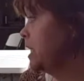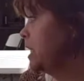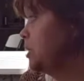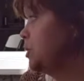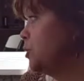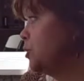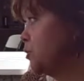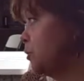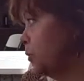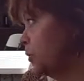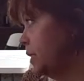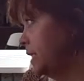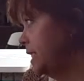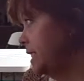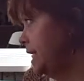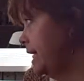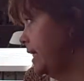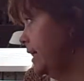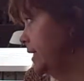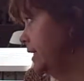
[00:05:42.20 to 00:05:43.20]

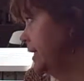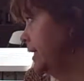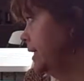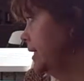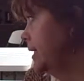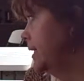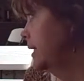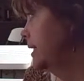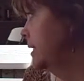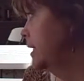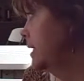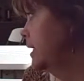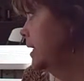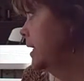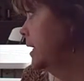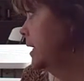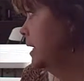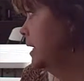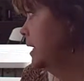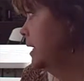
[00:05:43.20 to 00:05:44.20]
Storytelling,
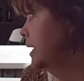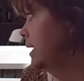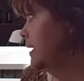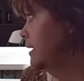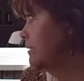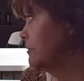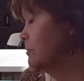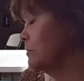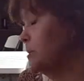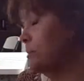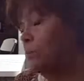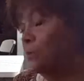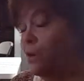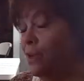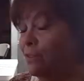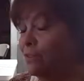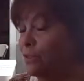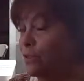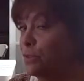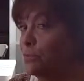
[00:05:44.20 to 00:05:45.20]
remember
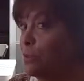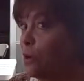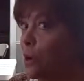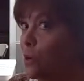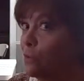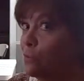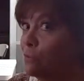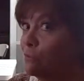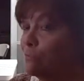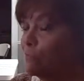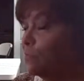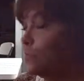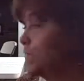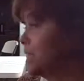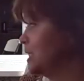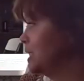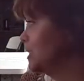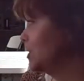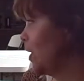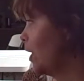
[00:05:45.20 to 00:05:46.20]
all those poems
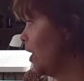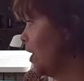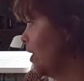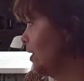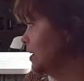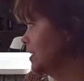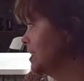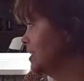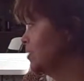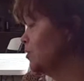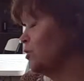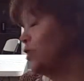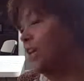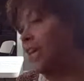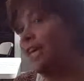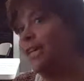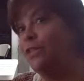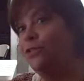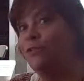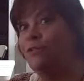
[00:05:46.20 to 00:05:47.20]
and songs and
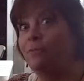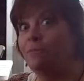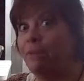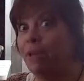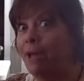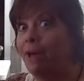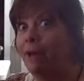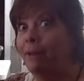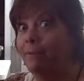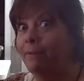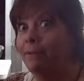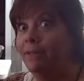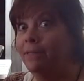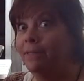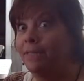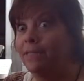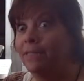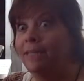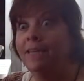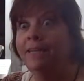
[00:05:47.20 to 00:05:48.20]
chants from The Hobbit?
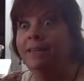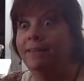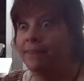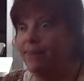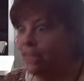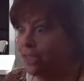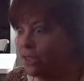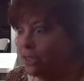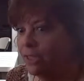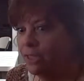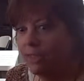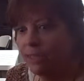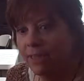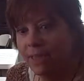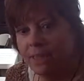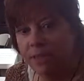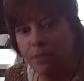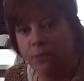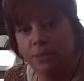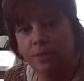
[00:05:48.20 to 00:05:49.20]

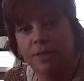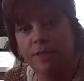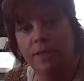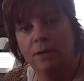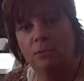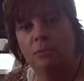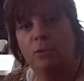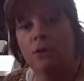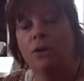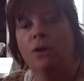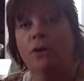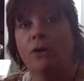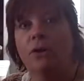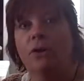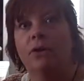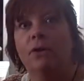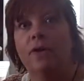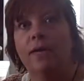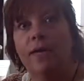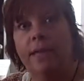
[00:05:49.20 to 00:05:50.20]
That's what they were
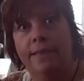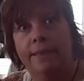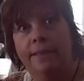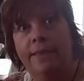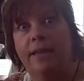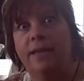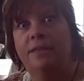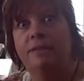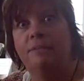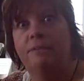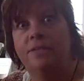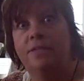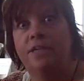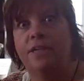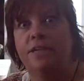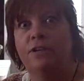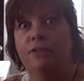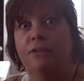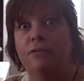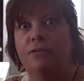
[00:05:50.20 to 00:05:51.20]
in that
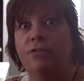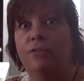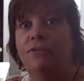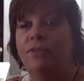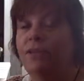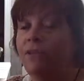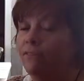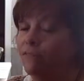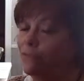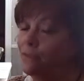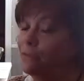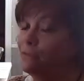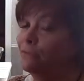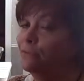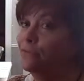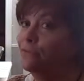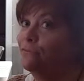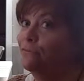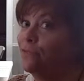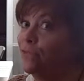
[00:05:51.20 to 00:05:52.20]
particular movie, even though it
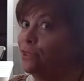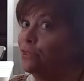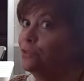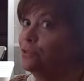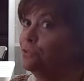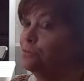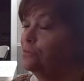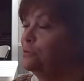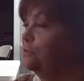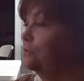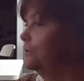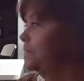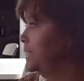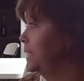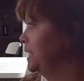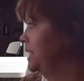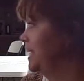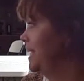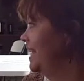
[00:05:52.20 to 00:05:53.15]
was a fiction movie.